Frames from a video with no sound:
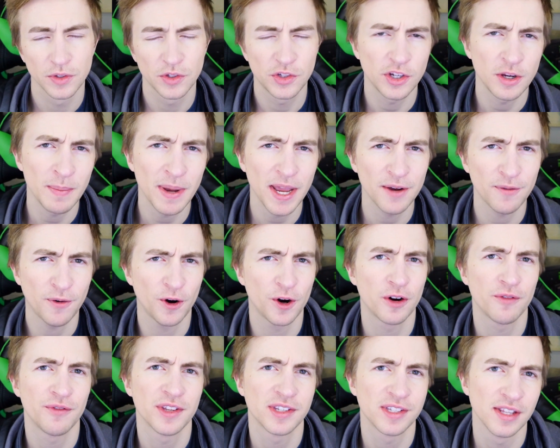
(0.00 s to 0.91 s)
So you may have
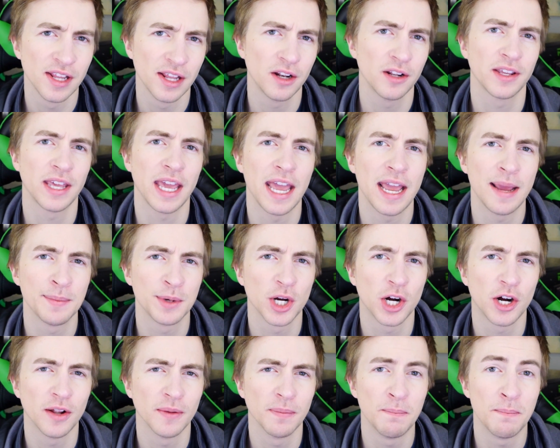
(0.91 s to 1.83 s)
heard of this little game
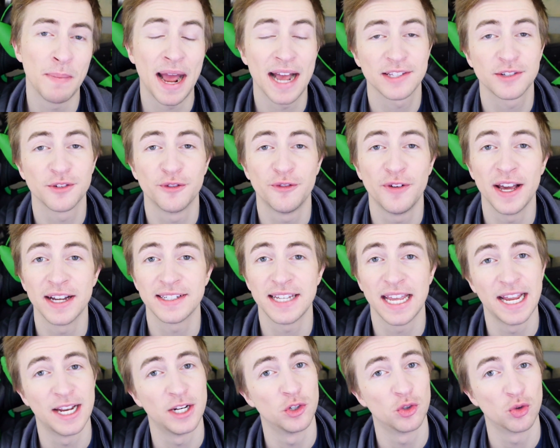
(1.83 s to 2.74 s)
called Mass Effect
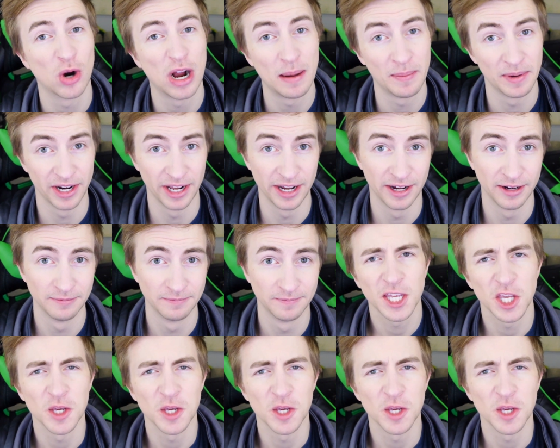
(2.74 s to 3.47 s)
Andromeda.